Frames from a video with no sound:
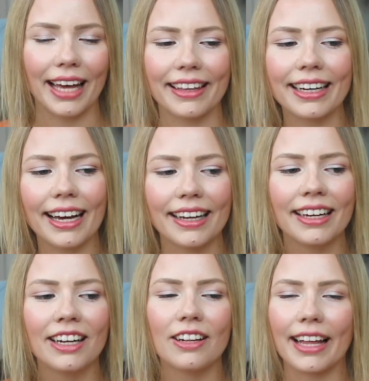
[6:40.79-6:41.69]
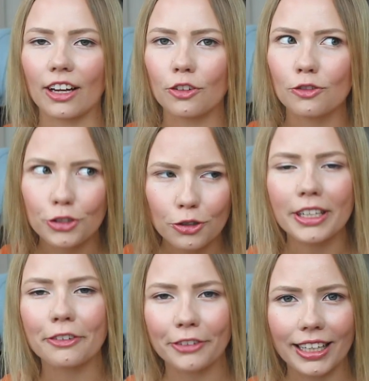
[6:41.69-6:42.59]
I think I like
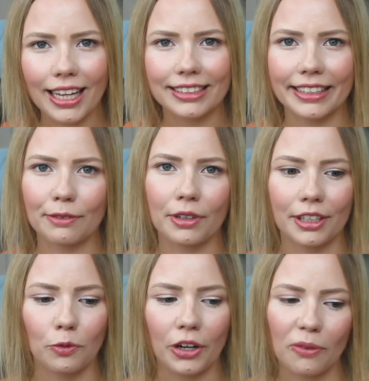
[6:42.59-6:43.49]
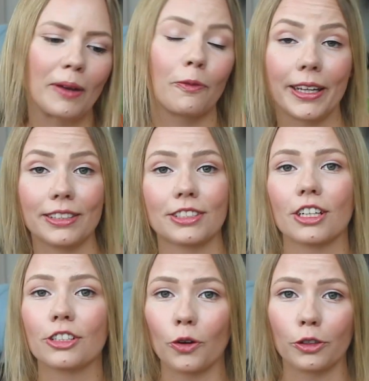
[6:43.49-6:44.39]
truly realized it when one of my
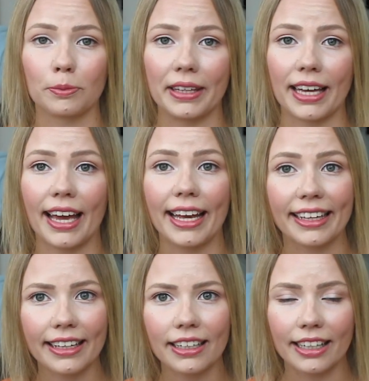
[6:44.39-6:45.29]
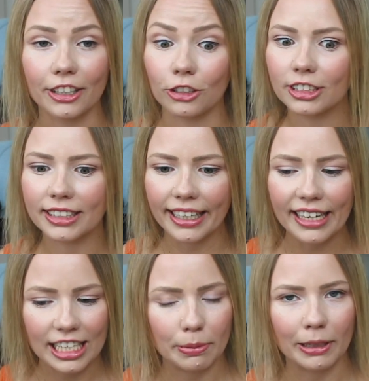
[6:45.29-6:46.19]
friends told me that, hey Kia, like your
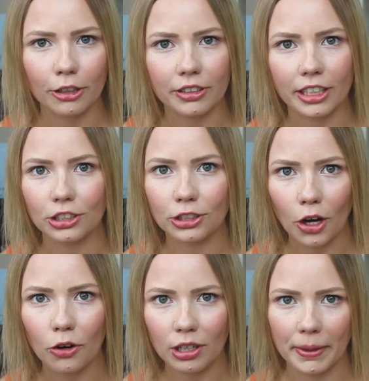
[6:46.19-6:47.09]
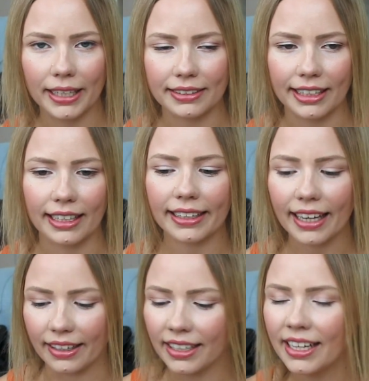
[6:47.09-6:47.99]
skin has been looking so amazing.
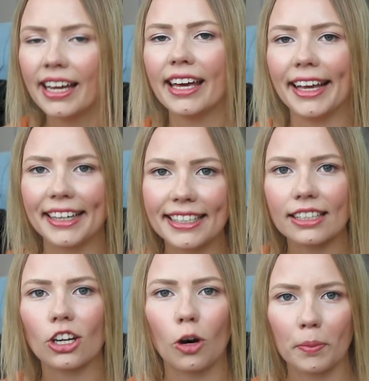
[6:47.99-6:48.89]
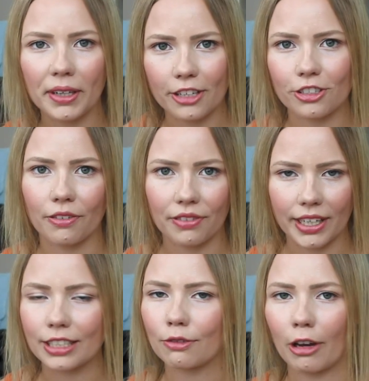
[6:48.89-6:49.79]
Again, it is a combination of
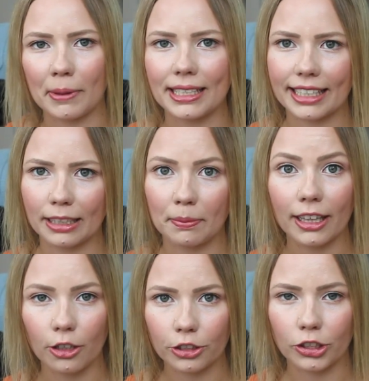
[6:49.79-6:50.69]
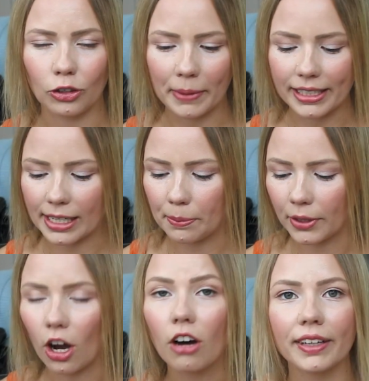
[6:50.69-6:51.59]
things why my skin might look so amazing,
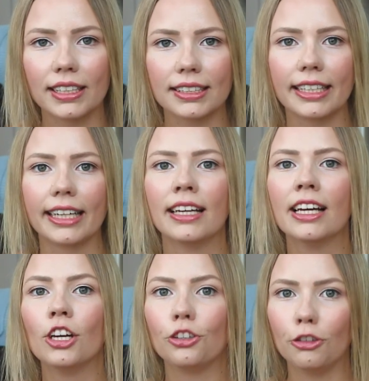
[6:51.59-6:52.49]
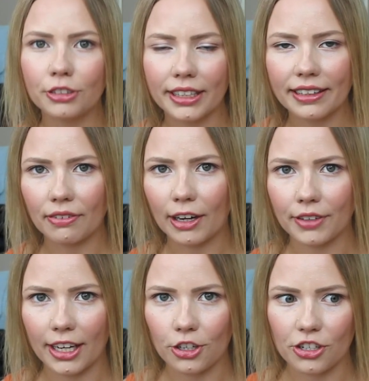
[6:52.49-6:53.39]
but obviously using the
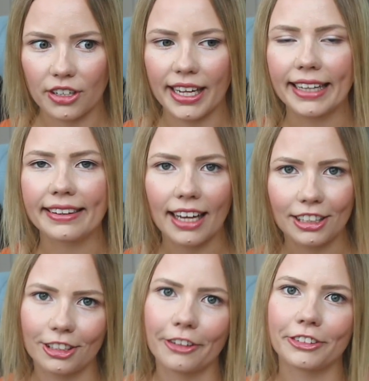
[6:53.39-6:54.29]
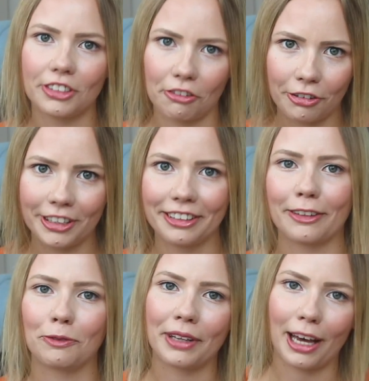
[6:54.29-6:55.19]
foundation, it does look different
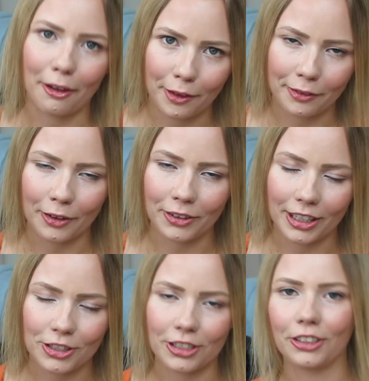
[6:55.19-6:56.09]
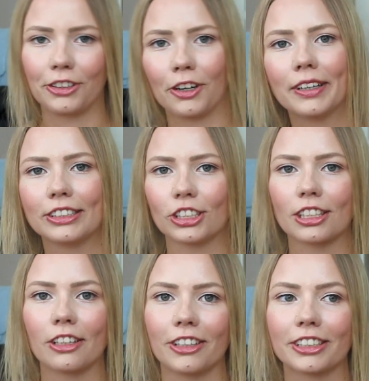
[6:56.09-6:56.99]
than without the foundation, you know? It
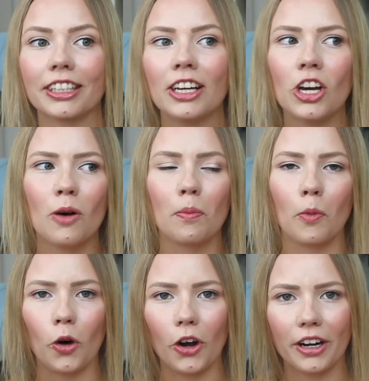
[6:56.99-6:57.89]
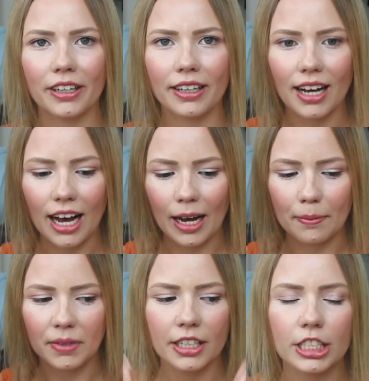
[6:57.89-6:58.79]
just looks more
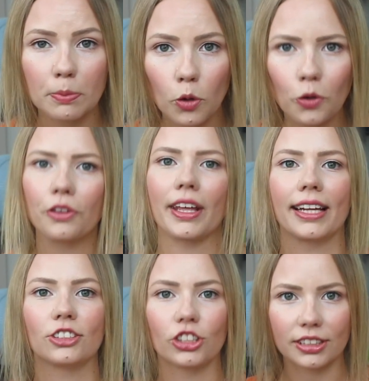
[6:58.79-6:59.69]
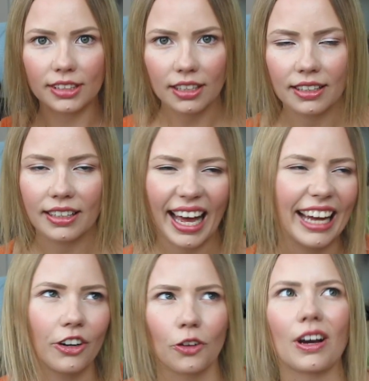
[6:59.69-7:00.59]
smooth and just,
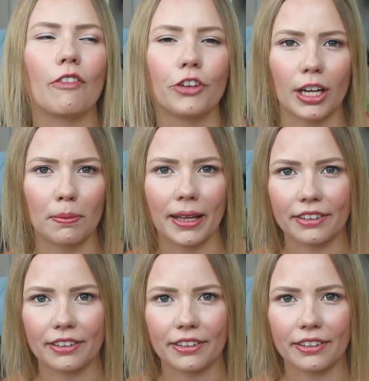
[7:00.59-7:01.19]
I don't know, covered up.